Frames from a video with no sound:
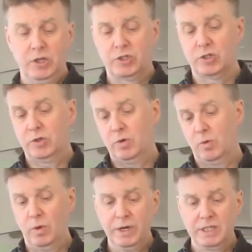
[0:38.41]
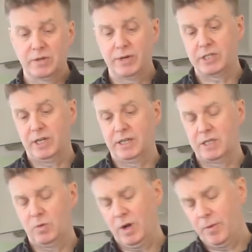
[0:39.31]
So what is
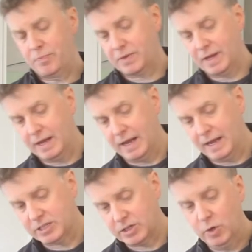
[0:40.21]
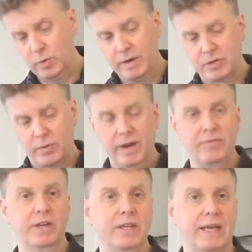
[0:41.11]
directionality? Well, sound waves
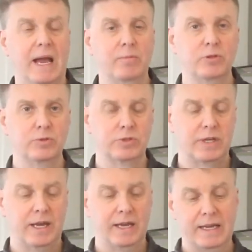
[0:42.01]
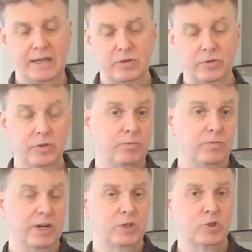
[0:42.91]
arriving at the capsules get there
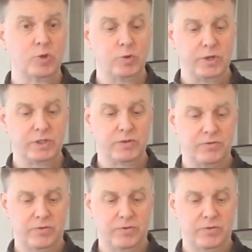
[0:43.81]
via two routes.